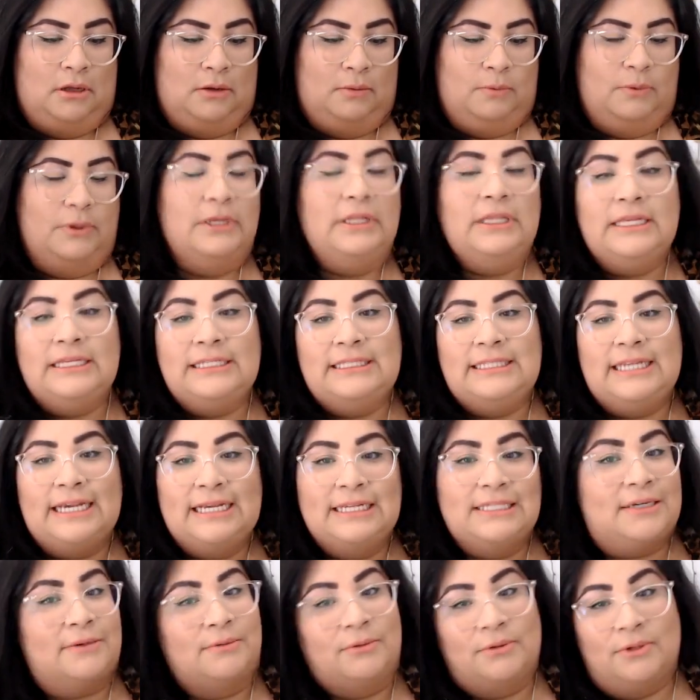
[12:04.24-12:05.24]
One of these
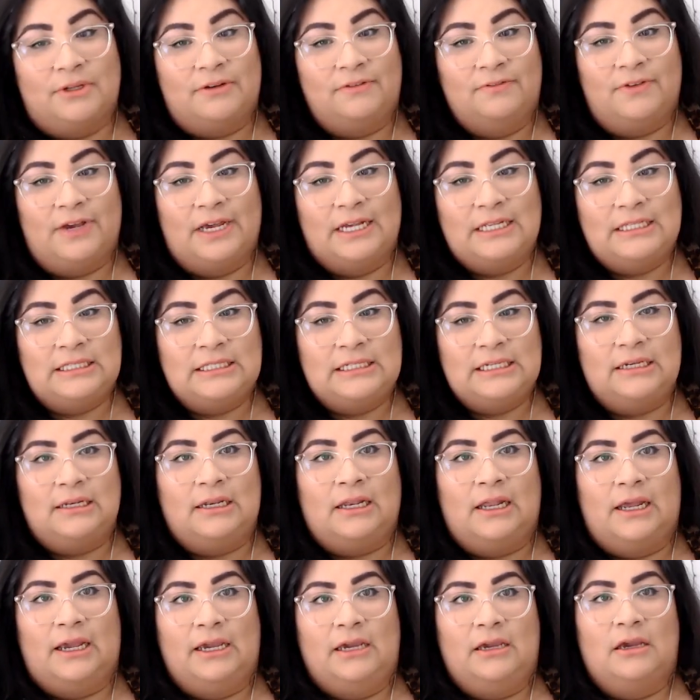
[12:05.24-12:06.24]
days, I will invest in
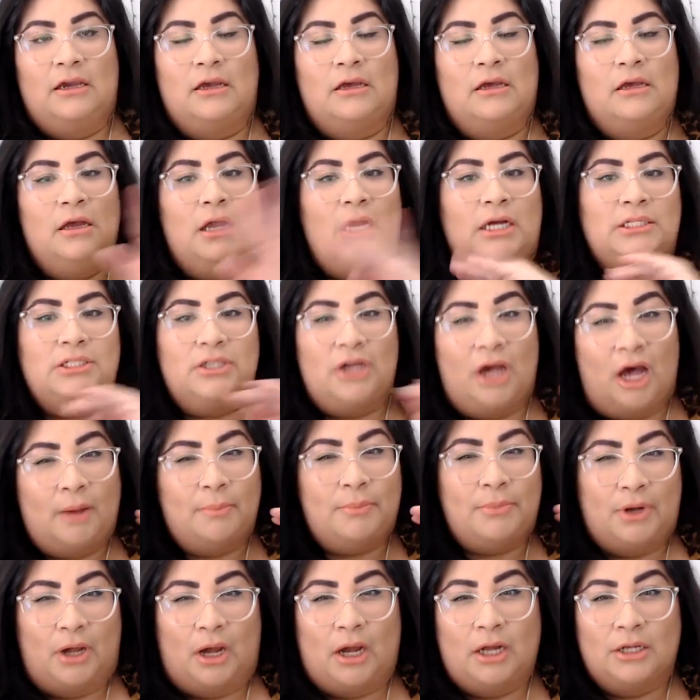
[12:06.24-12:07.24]
like a
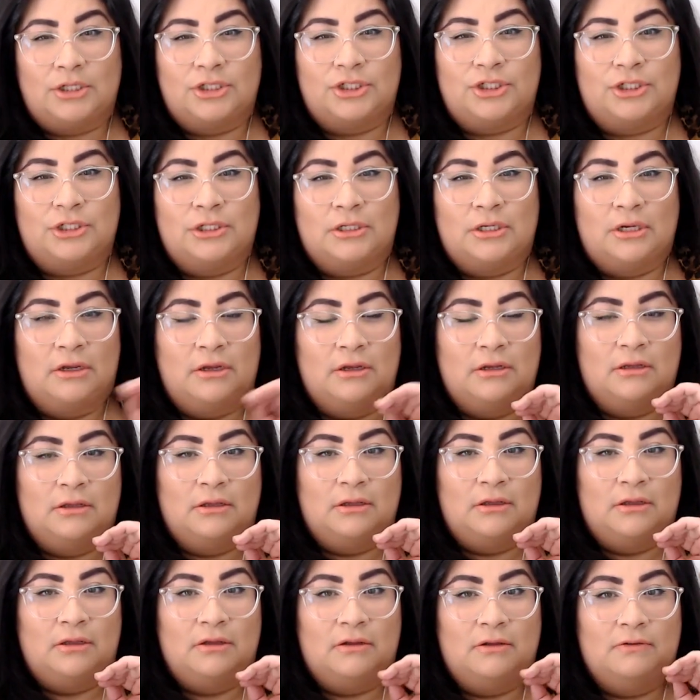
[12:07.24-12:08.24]
top notch
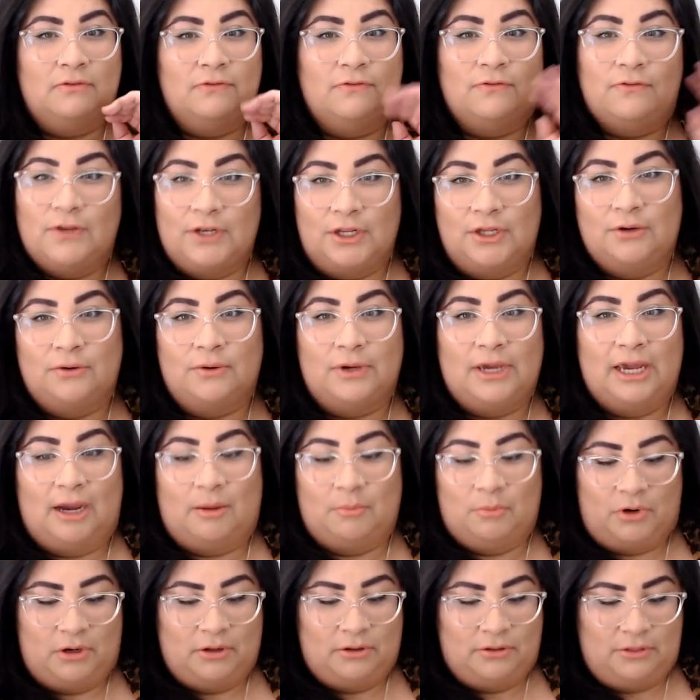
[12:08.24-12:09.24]
video
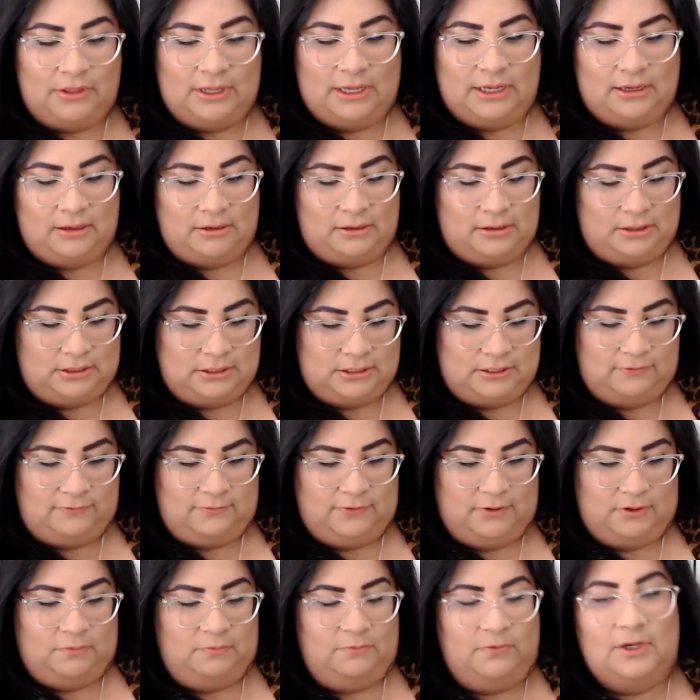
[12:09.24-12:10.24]
camera thing to
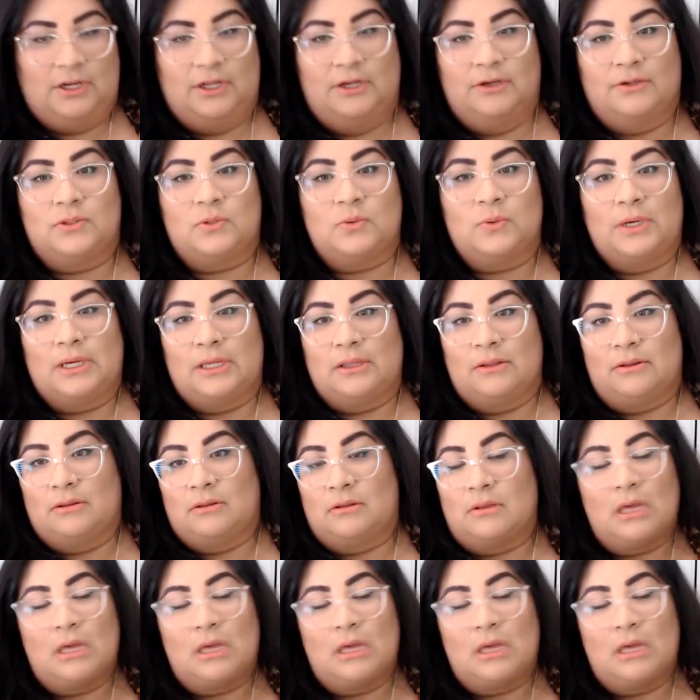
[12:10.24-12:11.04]
film videos with.